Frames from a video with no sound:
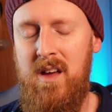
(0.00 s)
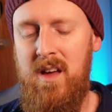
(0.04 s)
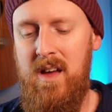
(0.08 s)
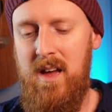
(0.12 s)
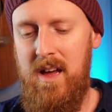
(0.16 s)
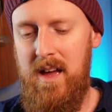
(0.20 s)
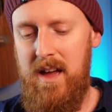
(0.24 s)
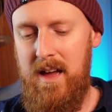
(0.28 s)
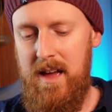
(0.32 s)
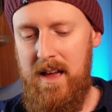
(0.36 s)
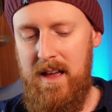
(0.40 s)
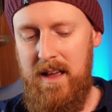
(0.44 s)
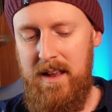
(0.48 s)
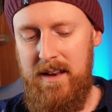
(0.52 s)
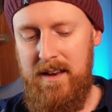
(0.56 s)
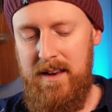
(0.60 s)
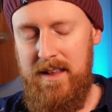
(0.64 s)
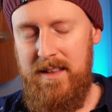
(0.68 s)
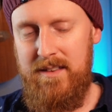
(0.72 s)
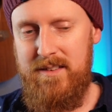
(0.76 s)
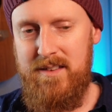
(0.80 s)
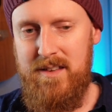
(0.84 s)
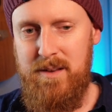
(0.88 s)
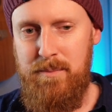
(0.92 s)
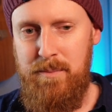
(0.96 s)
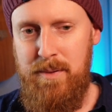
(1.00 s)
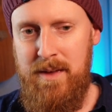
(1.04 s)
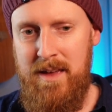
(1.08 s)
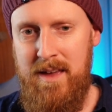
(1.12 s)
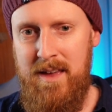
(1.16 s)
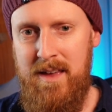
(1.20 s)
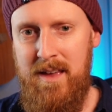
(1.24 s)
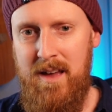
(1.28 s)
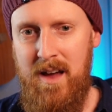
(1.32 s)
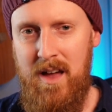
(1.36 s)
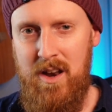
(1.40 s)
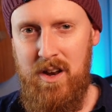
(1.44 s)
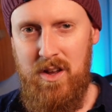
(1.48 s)
It needs to
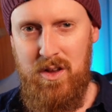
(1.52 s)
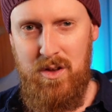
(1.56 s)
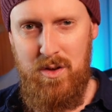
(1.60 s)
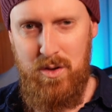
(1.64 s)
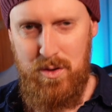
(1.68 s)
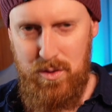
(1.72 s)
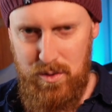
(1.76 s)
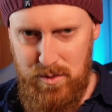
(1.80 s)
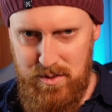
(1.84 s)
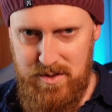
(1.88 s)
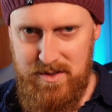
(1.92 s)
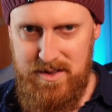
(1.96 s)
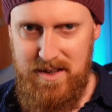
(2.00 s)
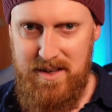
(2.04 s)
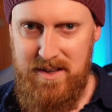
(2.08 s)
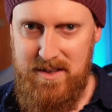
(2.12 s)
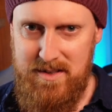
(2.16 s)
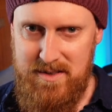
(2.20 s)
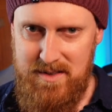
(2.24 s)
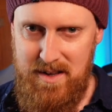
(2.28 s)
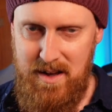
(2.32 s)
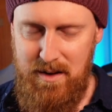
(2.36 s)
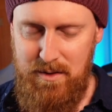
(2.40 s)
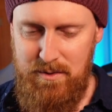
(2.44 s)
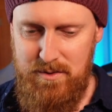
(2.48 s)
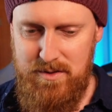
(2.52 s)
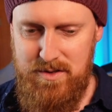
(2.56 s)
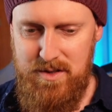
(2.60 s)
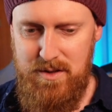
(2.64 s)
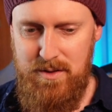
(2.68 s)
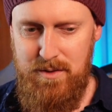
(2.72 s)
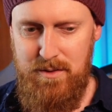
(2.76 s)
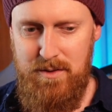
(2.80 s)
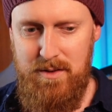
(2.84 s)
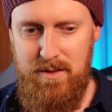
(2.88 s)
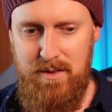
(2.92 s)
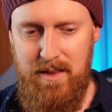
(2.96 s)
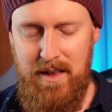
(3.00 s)
be an acoustic sound. So
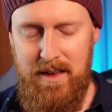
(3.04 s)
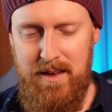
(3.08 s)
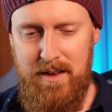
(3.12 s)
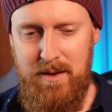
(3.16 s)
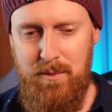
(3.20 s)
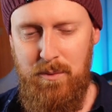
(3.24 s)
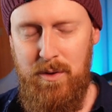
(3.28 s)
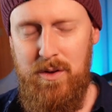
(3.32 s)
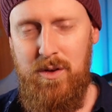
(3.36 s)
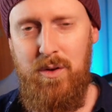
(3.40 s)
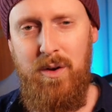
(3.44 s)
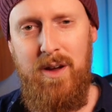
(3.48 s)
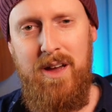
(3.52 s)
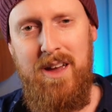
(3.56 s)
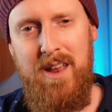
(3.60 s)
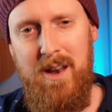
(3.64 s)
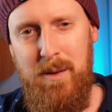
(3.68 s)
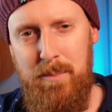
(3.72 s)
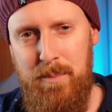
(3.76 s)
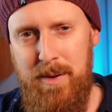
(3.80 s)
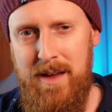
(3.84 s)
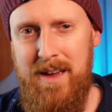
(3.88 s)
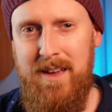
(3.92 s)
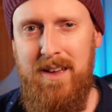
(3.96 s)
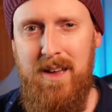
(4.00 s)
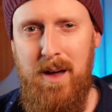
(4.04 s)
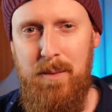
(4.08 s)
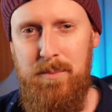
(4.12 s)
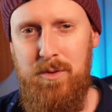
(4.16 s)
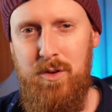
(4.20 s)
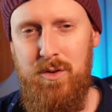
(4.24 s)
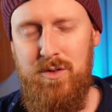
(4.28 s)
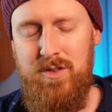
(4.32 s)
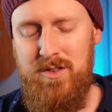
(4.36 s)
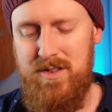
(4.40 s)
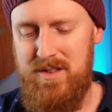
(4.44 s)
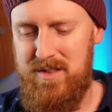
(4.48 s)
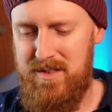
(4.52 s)
you, like when you're hitting a pickup,
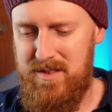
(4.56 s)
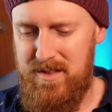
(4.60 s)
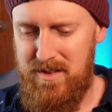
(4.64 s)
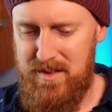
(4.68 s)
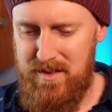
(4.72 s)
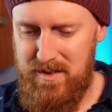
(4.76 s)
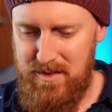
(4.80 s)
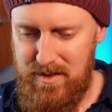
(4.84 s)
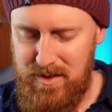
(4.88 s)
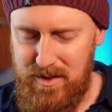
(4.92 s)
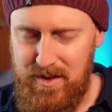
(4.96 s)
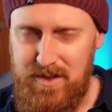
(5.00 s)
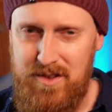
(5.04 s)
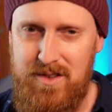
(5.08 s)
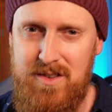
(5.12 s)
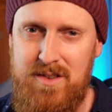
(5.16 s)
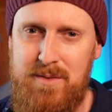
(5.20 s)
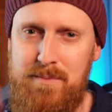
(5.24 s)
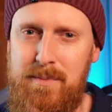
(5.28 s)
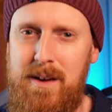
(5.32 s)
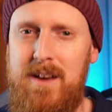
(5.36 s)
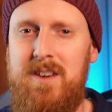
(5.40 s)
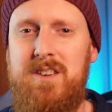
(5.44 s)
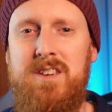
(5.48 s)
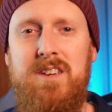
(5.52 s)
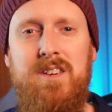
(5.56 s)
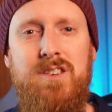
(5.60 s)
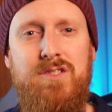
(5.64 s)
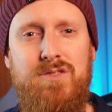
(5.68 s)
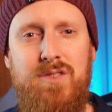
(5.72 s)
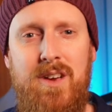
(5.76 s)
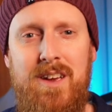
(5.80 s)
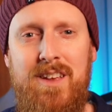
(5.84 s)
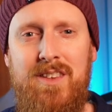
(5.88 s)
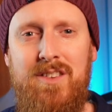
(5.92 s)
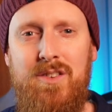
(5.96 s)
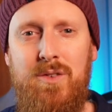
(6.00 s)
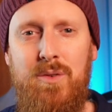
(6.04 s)
you're just smashing
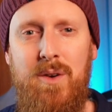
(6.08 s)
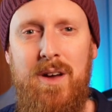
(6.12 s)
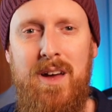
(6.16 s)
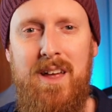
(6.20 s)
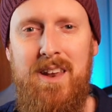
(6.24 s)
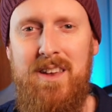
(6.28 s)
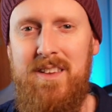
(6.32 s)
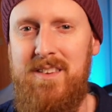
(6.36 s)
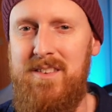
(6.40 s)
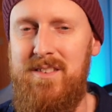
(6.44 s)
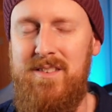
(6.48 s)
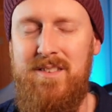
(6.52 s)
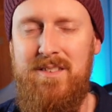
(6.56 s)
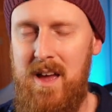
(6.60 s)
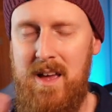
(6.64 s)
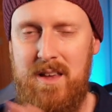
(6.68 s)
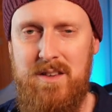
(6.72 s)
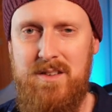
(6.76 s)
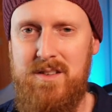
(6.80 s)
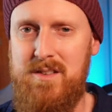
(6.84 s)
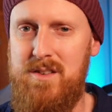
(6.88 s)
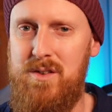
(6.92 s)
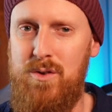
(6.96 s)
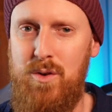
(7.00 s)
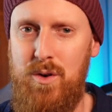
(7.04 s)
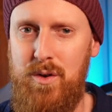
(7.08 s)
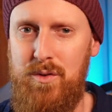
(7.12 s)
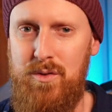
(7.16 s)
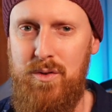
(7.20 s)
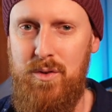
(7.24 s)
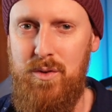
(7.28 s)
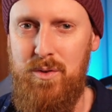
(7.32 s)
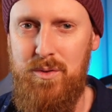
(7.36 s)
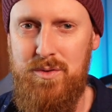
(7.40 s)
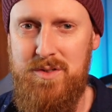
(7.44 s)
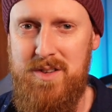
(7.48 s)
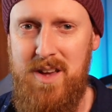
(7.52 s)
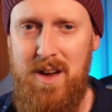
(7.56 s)
straight into it, and it's just an
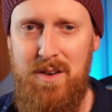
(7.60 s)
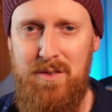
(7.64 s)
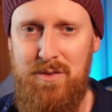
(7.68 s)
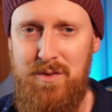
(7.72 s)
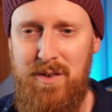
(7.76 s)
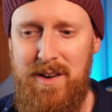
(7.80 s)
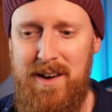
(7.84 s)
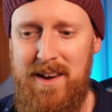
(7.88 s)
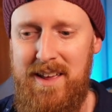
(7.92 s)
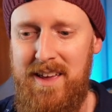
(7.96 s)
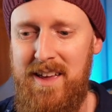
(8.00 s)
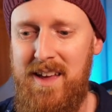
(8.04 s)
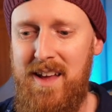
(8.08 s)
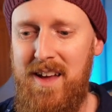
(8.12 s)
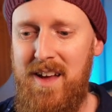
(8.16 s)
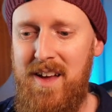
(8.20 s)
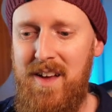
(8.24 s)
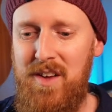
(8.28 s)
awful sound really.